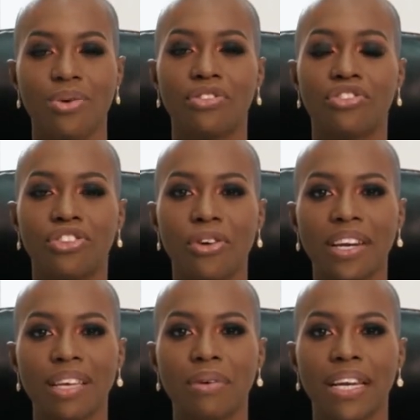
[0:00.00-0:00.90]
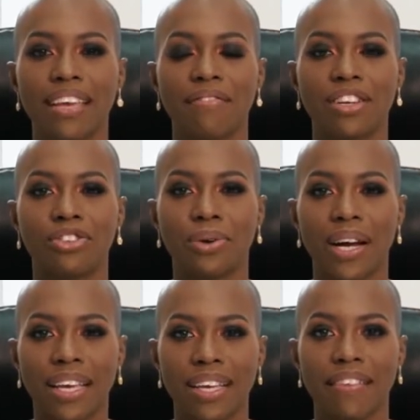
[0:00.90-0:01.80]
We strongly believe
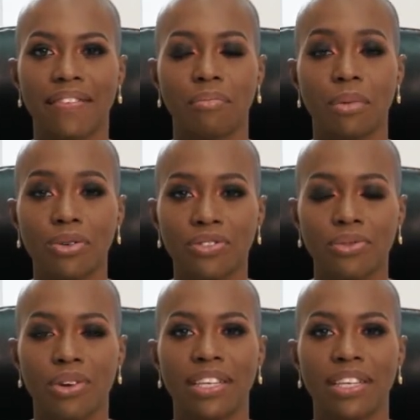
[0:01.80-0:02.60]
networking is the most